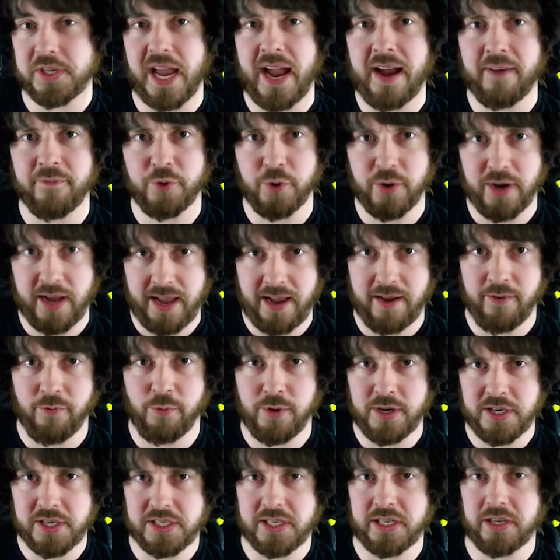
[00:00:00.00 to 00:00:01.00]
after
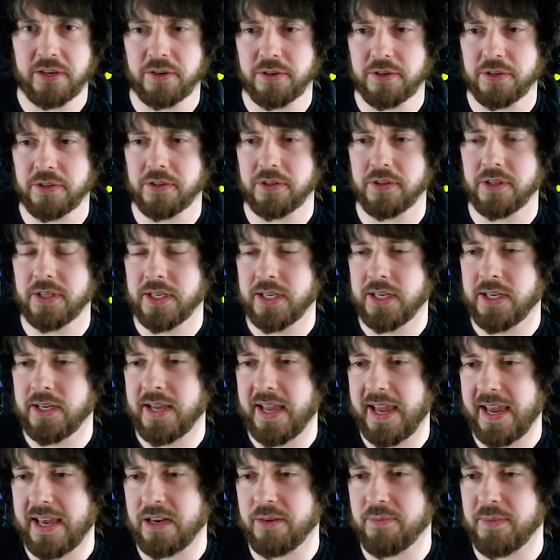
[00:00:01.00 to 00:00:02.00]
every single
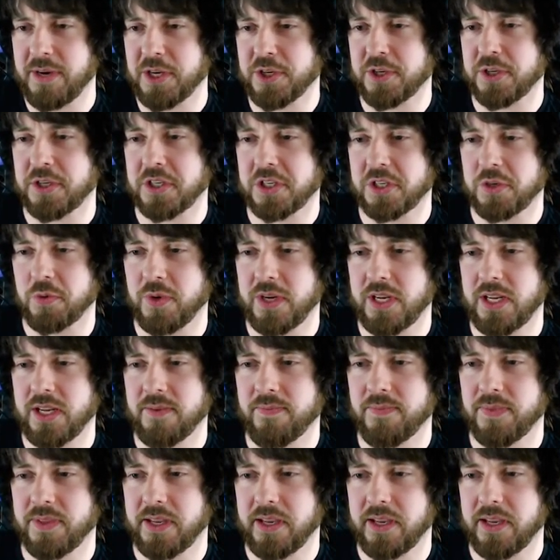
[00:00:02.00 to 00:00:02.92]
animation swing,